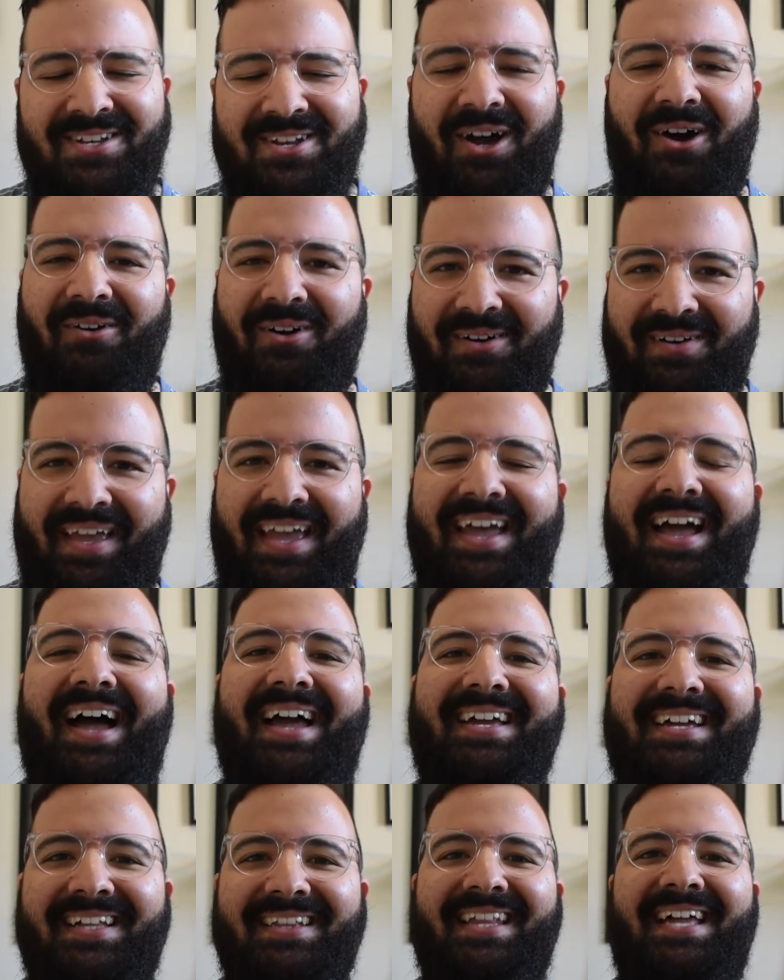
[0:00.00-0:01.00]
no, okay,
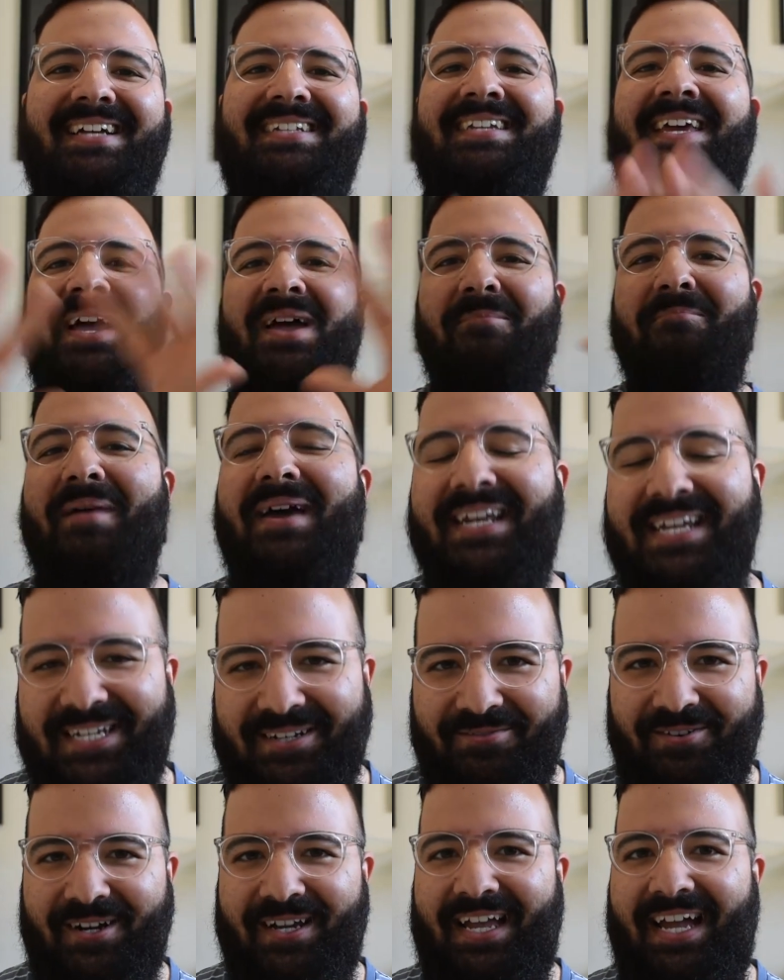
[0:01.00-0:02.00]
I collect many
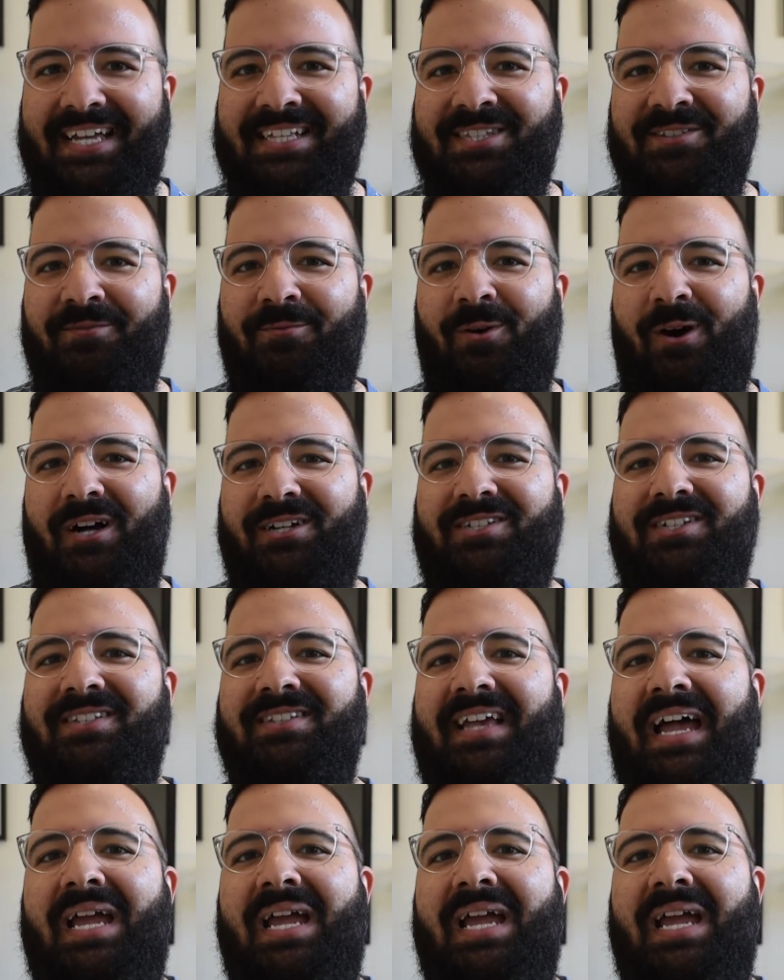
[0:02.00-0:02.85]
different kinds of watches.